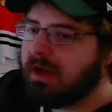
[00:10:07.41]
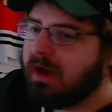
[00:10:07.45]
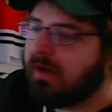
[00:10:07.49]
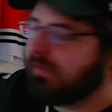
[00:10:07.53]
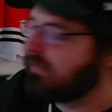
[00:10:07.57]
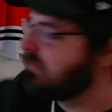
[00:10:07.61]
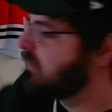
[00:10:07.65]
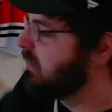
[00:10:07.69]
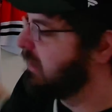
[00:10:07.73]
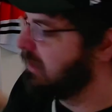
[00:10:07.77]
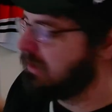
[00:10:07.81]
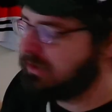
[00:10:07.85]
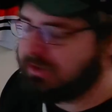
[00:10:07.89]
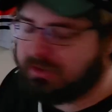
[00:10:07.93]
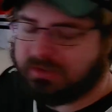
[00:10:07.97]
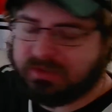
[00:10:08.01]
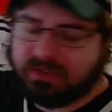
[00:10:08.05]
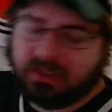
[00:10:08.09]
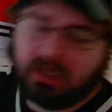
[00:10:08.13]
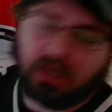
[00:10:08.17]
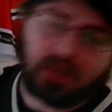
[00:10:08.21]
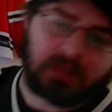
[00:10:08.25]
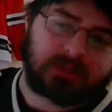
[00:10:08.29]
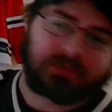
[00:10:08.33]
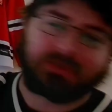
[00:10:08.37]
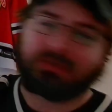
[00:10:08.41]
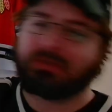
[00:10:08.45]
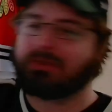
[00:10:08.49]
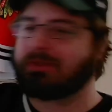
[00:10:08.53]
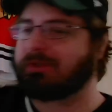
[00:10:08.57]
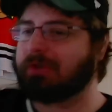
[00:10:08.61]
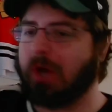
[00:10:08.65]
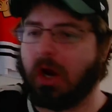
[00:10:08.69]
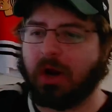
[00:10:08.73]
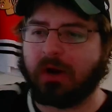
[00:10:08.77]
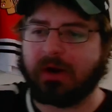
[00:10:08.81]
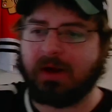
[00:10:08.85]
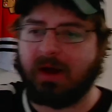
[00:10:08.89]
to just start
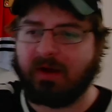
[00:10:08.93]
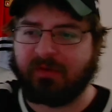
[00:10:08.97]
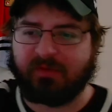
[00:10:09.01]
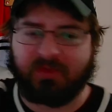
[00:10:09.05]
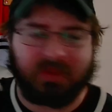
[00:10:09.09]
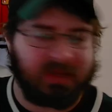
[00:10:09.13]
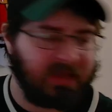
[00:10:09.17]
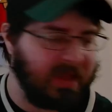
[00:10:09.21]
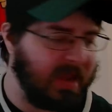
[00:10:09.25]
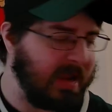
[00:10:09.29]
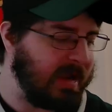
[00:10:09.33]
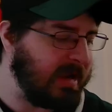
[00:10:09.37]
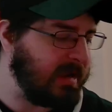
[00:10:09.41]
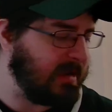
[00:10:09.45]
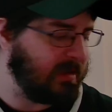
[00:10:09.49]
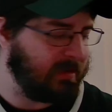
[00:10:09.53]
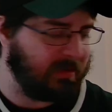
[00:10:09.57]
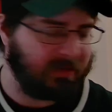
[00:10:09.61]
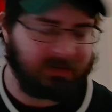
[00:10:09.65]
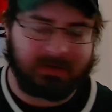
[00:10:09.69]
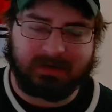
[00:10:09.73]
off the gate and